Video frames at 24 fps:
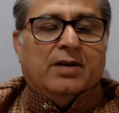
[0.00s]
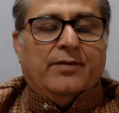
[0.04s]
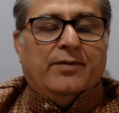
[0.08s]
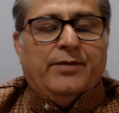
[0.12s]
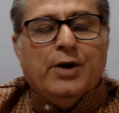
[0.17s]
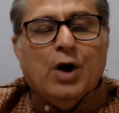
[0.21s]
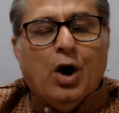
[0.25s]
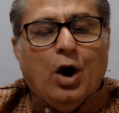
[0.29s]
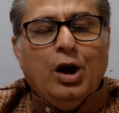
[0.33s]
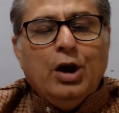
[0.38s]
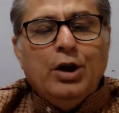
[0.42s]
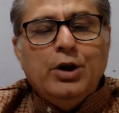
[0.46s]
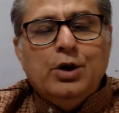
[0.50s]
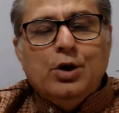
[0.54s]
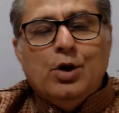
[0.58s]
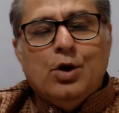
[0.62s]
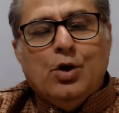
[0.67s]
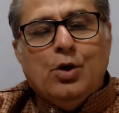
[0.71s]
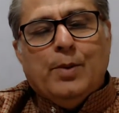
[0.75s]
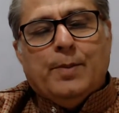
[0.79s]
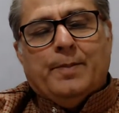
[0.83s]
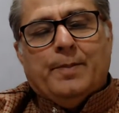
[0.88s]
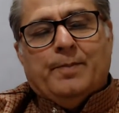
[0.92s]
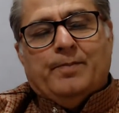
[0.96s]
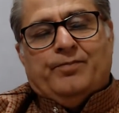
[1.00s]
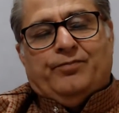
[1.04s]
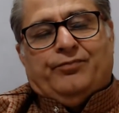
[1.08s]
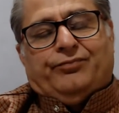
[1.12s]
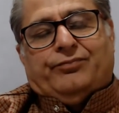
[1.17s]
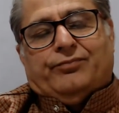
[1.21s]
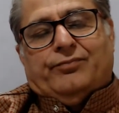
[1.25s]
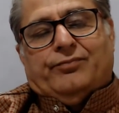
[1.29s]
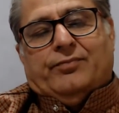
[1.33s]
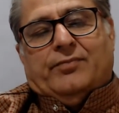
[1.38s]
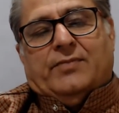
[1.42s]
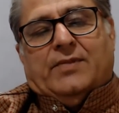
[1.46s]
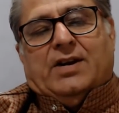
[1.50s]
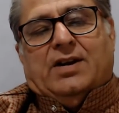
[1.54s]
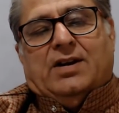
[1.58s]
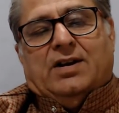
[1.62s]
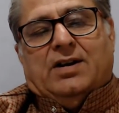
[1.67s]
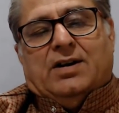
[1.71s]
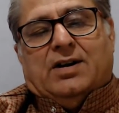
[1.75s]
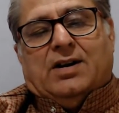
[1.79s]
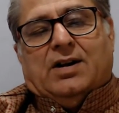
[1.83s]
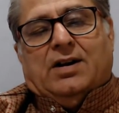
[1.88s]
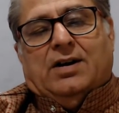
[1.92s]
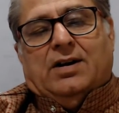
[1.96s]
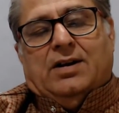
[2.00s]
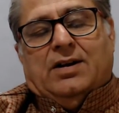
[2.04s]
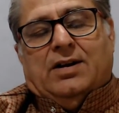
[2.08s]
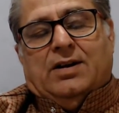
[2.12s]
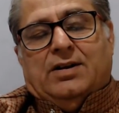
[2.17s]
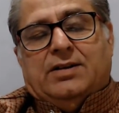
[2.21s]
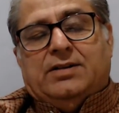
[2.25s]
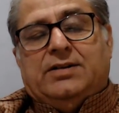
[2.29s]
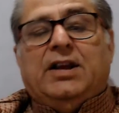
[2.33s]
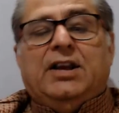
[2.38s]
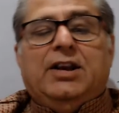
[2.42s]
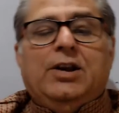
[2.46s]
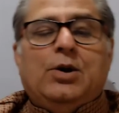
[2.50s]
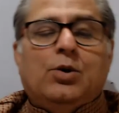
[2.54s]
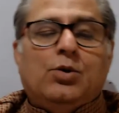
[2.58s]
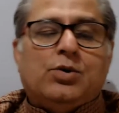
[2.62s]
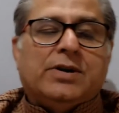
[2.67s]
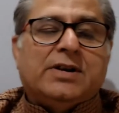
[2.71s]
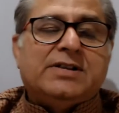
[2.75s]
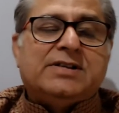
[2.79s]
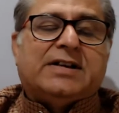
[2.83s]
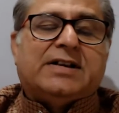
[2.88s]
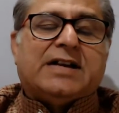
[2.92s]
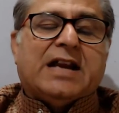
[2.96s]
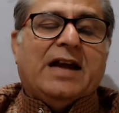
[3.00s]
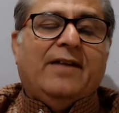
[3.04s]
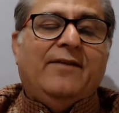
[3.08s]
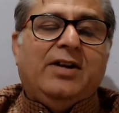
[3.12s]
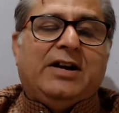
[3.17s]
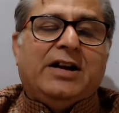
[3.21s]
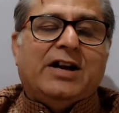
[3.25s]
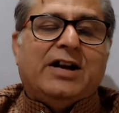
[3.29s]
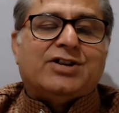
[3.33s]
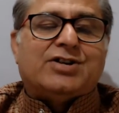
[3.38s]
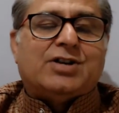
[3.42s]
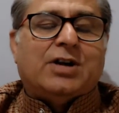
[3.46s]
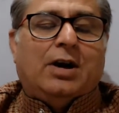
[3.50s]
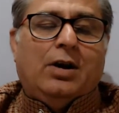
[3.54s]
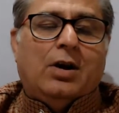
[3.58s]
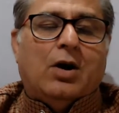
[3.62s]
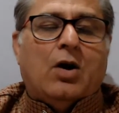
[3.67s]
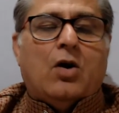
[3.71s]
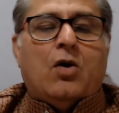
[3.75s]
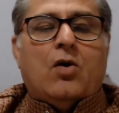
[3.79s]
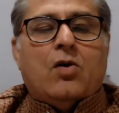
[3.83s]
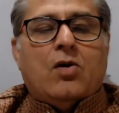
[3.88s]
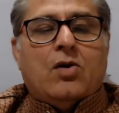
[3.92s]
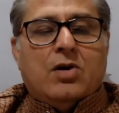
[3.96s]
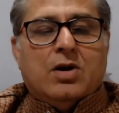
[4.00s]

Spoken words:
We all know the Newton's gravitation law.